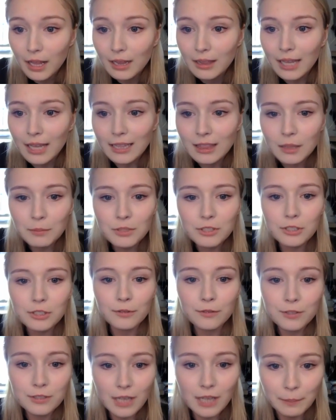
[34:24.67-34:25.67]
let them
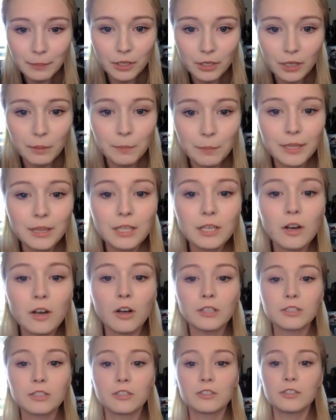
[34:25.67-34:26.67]
serve supper and bid the
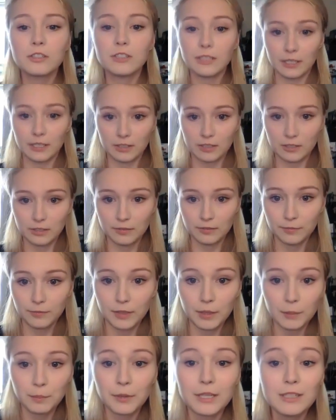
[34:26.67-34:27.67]
concert cease, for
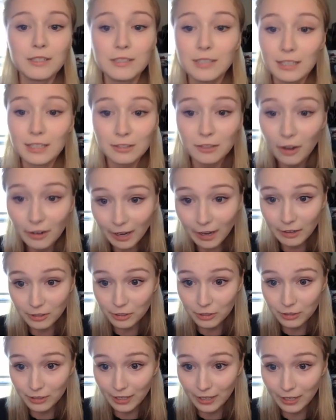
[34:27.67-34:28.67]
the prince does not
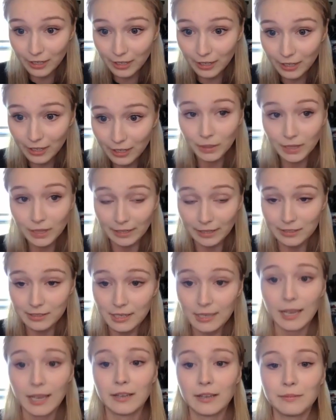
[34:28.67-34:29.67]
understand what they are
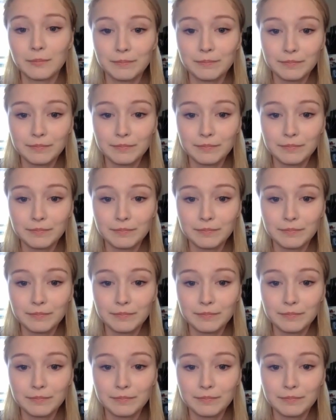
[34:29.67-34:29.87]
singing.